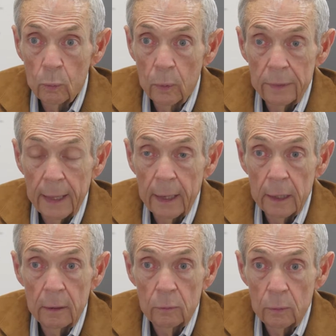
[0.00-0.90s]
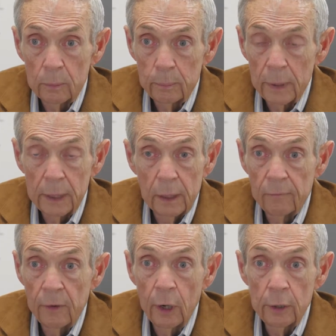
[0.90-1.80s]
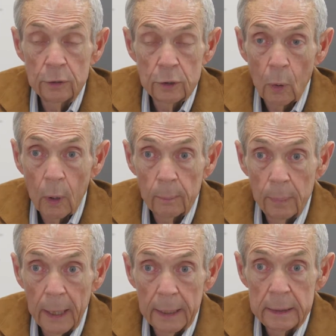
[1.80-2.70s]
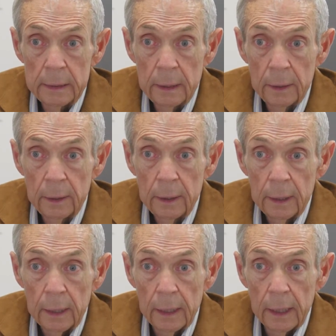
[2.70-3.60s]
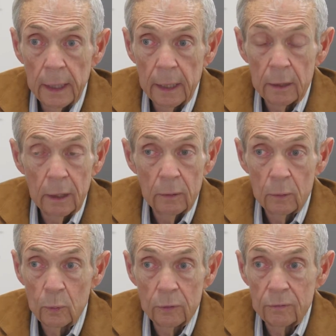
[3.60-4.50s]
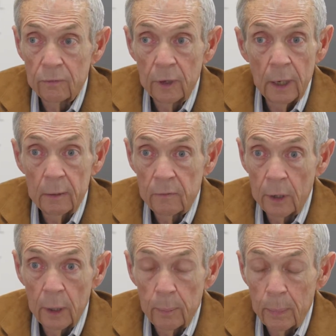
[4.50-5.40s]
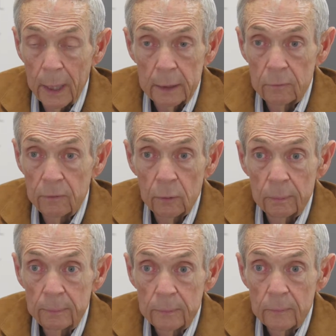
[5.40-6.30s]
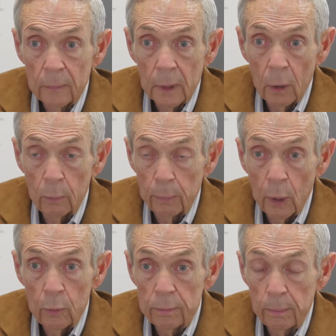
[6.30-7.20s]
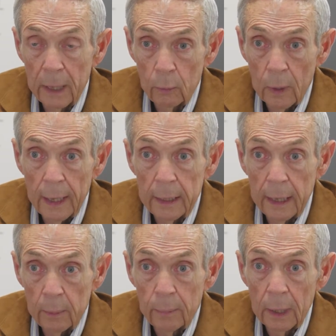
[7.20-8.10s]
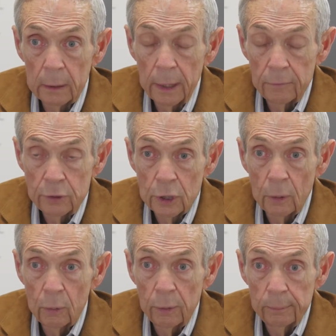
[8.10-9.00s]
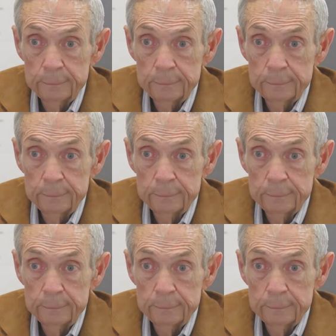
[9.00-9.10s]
without it being a very sharp pain, and it was very, very painful on both my right and my left shoulder.